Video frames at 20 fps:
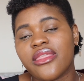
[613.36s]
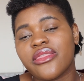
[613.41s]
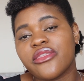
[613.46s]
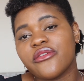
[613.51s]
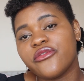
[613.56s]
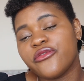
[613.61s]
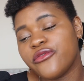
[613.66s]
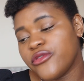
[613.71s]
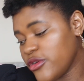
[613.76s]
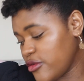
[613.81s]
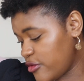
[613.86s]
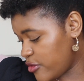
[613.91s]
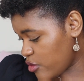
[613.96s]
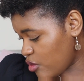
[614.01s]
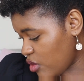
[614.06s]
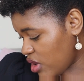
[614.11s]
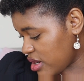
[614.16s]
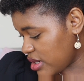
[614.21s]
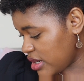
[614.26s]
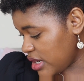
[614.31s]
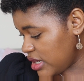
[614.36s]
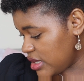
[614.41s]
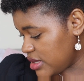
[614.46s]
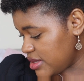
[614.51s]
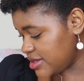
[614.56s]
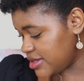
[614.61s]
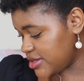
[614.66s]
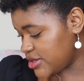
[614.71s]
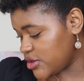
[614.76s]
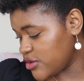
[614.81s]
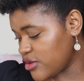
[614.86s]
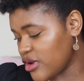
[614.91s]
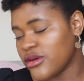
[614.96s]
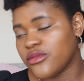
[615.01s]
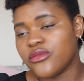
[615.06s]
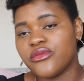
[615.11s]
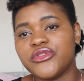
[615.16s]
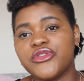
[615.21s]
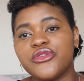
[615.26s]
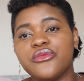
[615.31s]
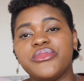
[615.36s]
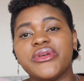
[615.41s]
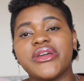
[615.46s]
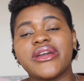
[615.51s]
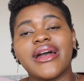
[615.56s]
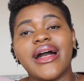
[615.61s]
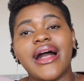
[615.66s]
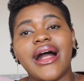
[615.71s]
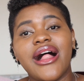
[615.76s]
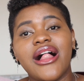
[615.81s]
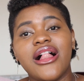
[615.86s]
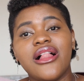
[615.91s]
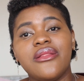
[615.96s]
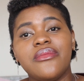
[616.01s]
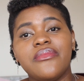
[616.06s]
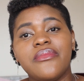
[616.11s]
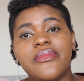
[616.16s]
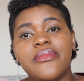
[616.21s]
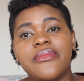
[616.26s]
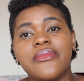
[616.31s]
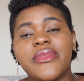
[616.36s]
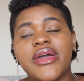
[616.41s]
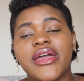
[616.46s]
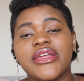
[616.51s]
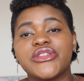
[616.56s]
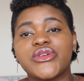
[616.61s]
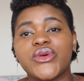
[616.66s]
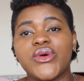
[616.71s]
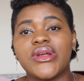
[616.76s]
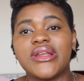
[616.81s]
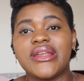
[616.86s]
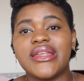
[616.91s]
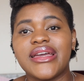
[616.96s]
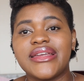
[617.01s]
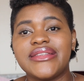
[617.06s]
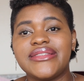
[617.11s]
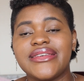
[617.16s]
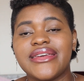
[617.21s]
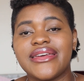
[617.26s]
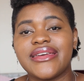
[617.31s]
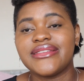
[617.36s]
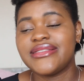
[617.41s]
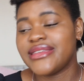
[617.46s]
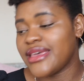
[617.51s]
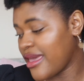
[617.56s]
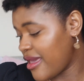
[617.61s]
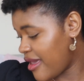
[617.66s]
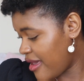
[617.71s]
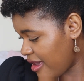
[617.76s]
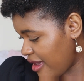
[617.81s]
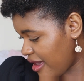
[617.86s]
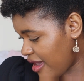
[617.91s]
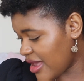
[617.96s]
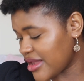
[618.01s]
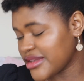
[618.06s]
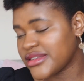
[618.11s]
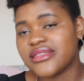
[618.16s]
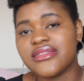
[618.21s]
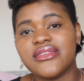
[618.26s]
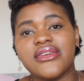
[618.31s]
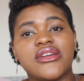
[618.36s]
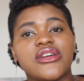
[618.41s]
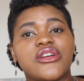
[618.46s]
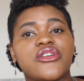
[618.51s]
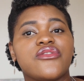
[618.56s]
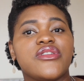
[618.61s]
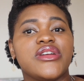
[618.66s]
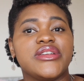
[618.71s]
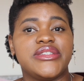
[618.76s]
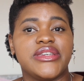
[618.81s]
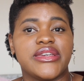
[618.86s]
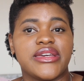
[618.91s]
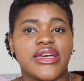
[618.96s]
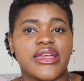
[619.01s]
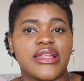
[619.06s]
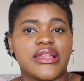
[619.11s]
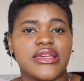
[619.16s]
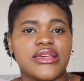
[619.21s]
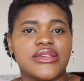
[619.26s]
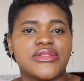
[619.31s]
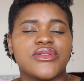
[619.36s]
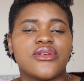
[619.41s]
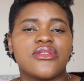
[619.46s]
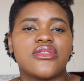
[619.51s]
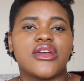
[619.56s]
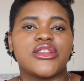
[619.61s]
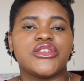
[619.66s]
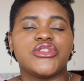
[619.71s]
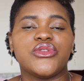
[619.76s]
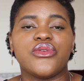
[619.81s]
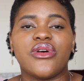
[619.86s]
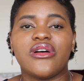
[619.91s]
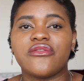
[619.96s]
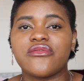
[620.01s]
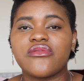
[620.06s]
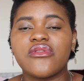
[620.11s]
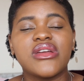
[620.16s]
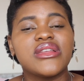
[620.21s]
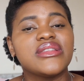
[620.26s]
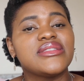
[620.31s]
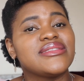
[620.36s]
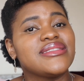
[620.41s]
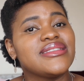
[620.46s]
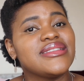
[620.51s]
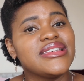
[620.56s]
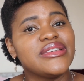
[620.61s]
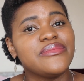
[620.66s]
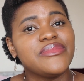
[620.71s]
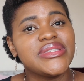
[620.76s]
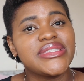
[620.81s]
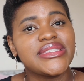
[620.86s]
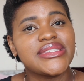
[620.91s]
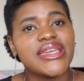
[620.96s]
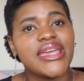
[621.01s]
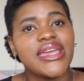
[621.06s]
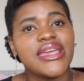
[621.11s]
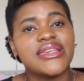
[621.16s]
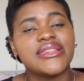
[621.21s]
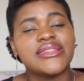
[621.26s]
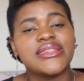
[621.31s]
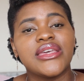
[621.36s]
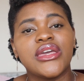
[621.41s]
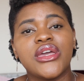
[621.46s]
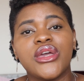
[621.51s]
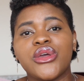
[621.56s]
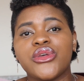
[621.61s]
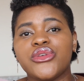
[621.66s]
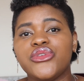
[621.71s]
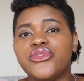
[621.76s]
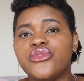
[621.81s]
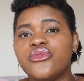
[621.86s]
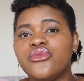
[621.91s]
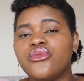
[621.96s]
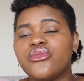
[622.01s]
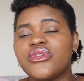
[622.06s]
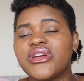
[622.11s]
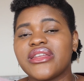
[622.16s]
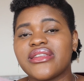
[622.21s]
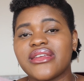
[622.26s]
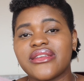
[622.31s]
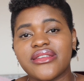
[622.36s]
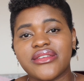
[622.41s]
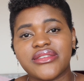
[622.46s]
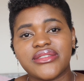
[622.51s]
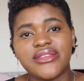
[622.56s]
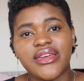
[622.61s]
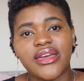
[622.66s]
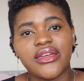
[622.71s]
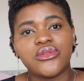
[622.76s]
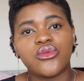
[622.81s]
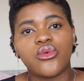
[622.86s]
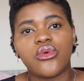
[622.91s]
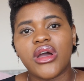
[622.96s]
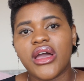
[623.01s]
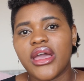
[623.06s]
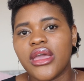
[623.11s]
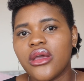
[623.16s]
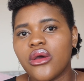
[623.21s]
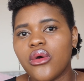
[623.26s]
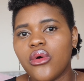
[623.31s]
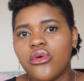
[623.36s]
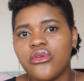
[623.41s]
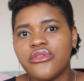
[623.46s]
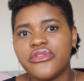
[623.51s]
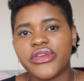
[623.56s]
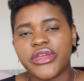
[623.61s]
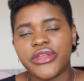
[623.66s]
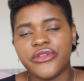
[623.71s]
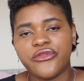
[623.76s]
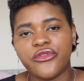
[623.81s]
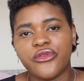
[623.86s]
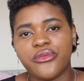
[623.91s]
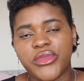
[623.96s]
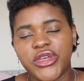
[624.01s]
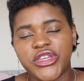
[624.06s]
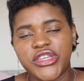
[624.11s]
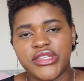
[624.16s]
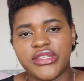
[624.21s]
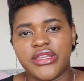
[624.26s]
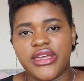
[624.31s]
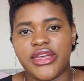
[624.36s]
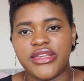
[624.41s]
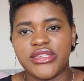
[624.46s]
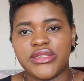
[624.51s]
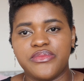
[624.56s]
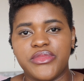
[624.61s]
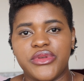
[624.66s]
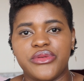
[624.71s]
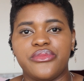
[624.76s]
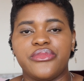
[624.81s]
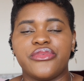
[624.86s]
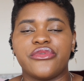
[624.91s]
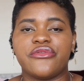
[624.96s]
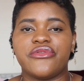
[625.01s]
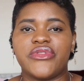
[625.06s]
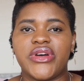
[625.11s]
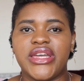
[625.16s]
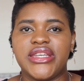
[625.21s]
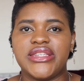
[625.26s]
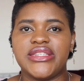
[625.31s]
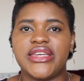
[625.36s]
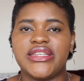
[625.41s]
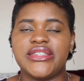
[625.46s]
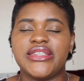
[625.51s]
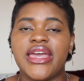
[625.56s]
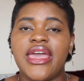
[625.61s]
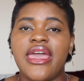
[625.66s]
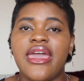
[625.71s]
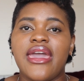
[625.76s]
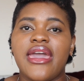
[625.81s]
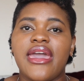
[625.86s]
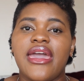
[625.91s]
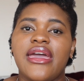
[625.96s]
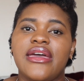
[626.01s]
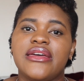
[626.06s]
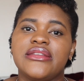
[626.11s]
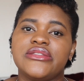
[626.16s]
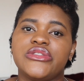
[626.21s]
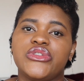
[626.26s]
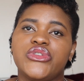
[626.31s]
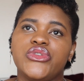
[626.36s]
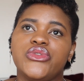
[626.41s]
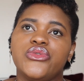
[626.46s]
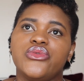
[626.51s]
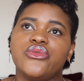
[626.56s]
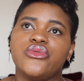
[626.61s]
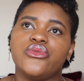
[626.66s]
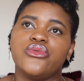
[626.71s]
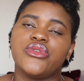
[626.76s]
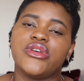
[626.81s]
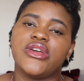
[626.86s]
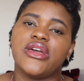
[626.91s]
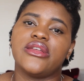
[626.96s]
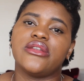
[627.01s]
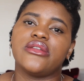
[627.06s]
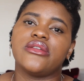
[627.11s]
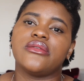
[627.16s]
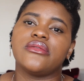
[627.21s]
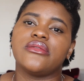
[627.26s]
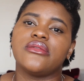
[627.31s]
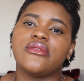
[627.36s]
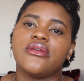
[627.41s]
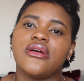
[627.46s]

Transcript: The fifth one is to uh, to be calm and collected and think critically so that you avoid silly mistakes, you can understand why all the information has been provided, and you can